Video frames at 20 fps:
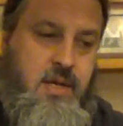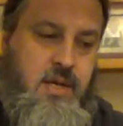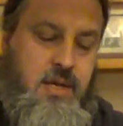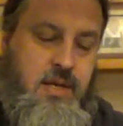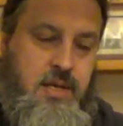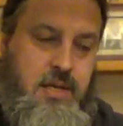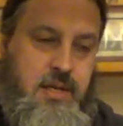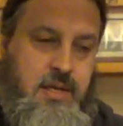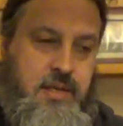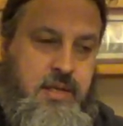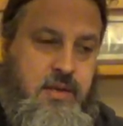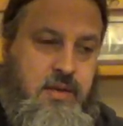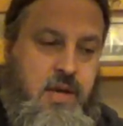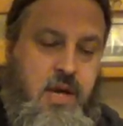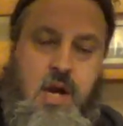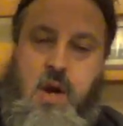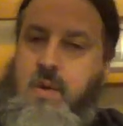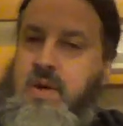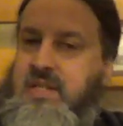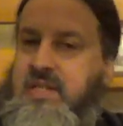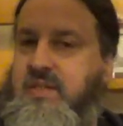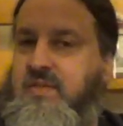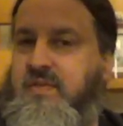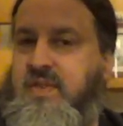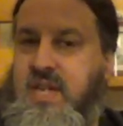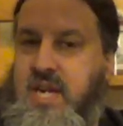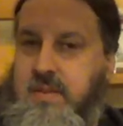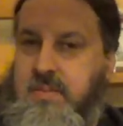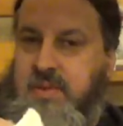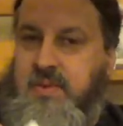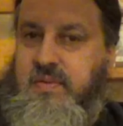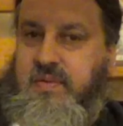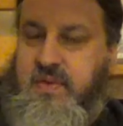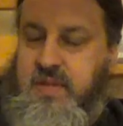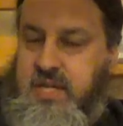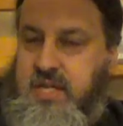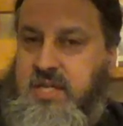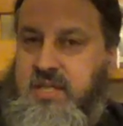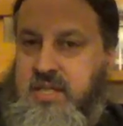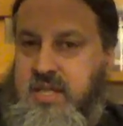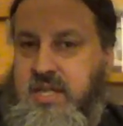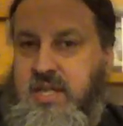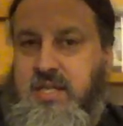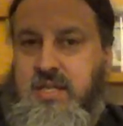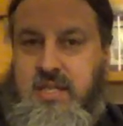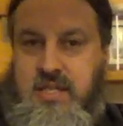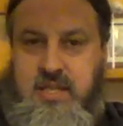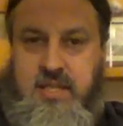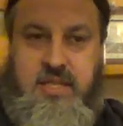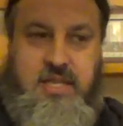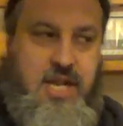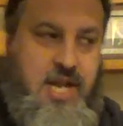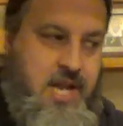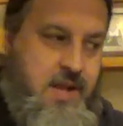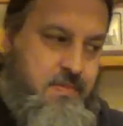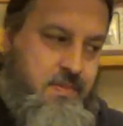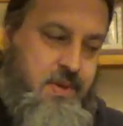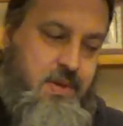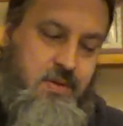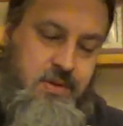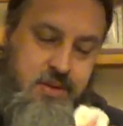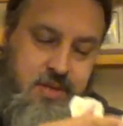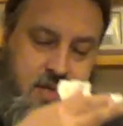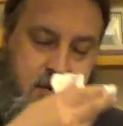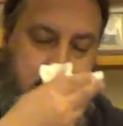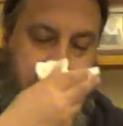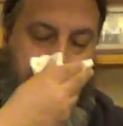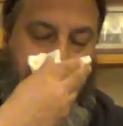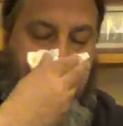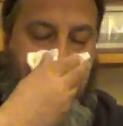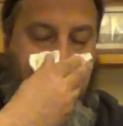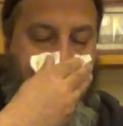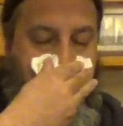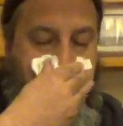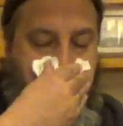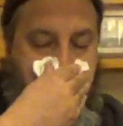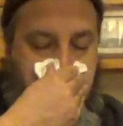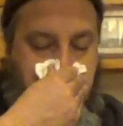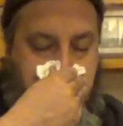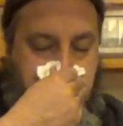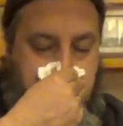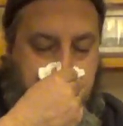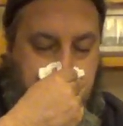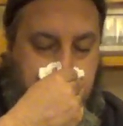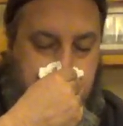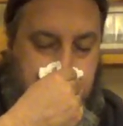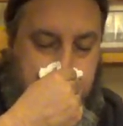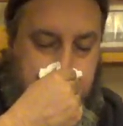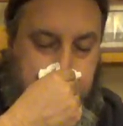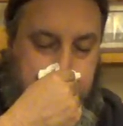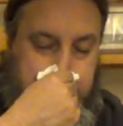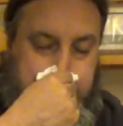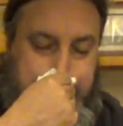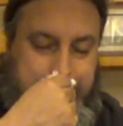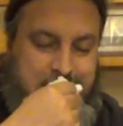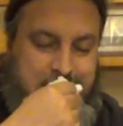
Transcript: Uh, you're not always able to finish things in the time you set out. Uh,